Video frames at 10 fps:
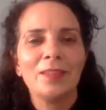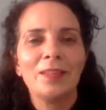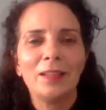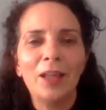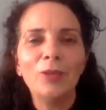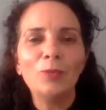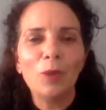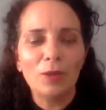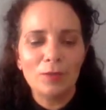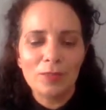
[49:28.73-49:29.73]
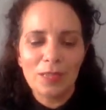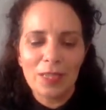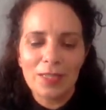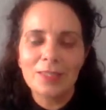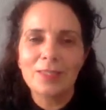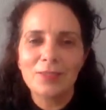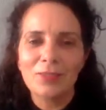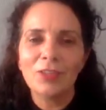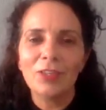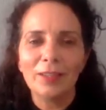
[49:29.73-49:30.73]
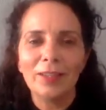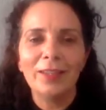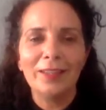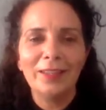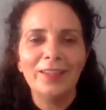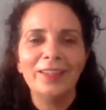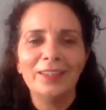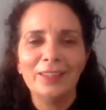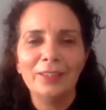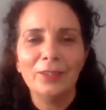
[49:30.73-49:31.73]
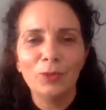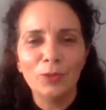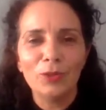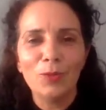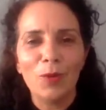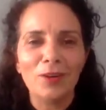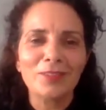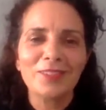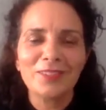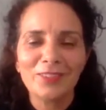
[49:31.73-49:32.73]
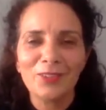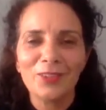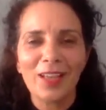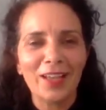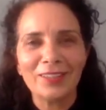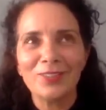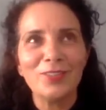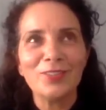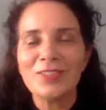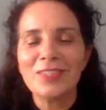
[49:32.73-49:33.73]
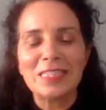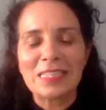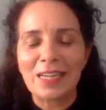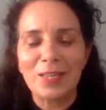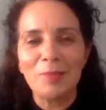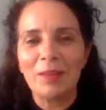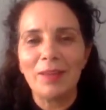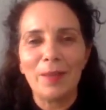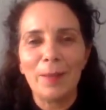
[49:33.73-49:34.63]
clown world is really the only word I can use to describe it.